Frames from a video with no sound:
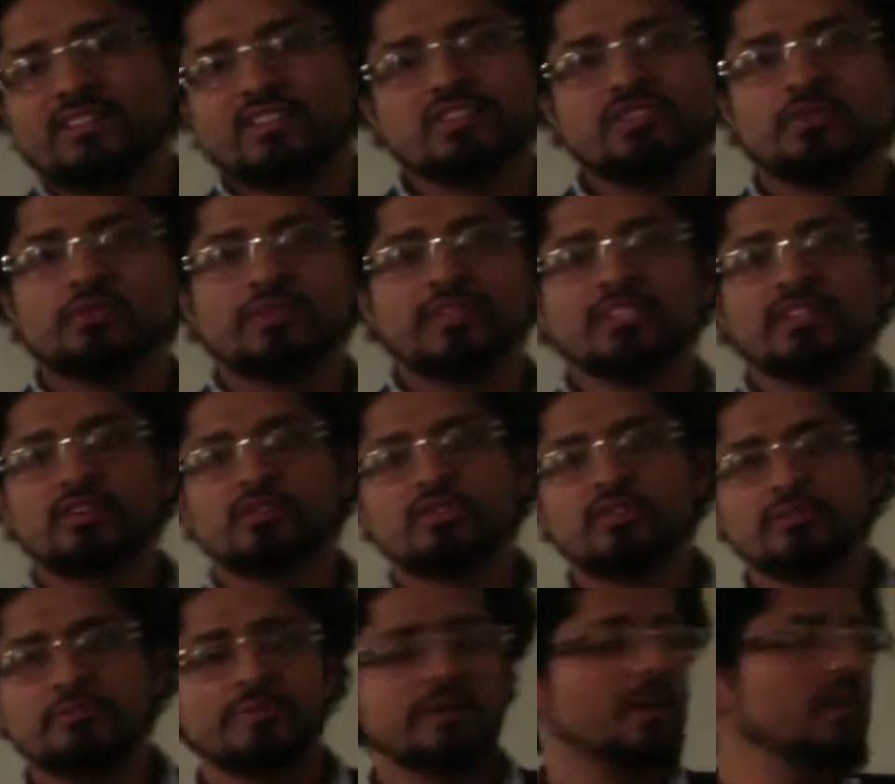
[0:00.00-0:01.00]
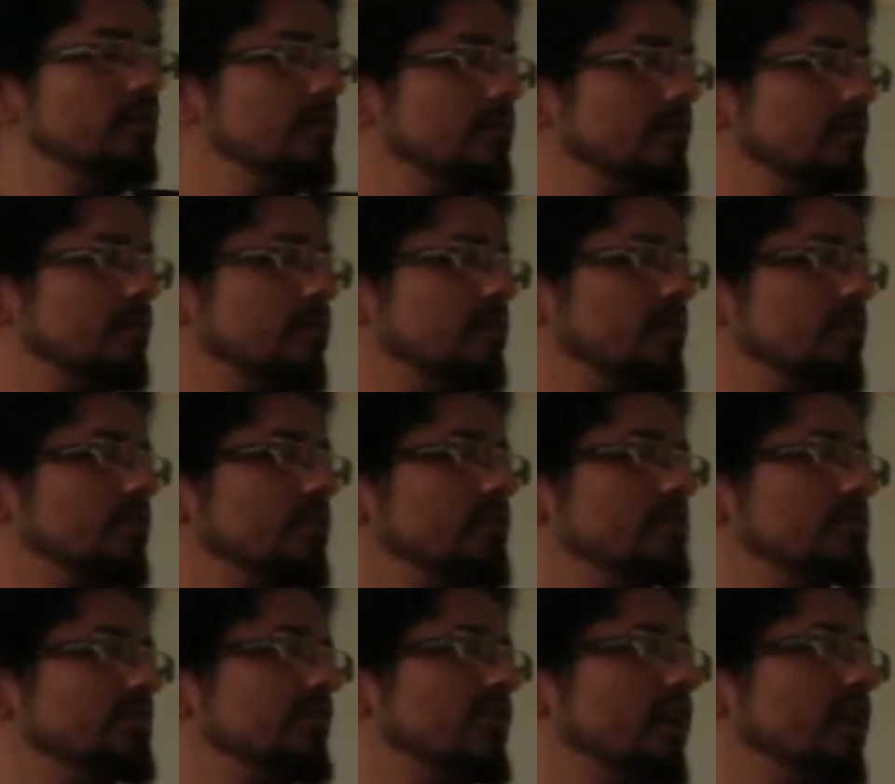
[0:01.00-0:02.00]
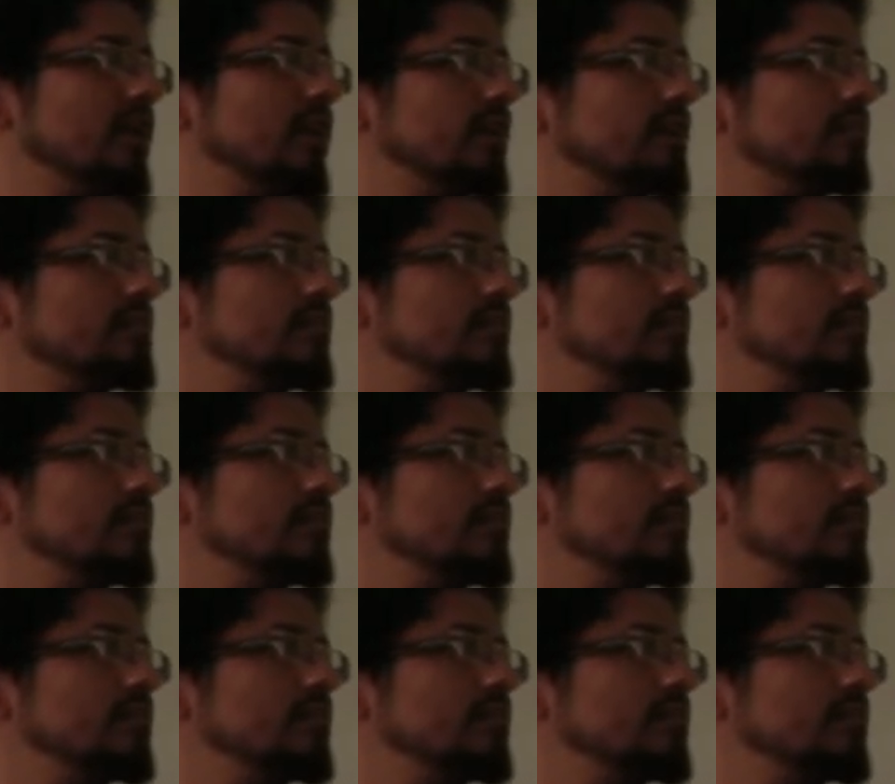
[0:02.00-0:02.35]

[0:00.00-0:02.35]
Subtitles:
There's no reason it couldn't be both areas of law.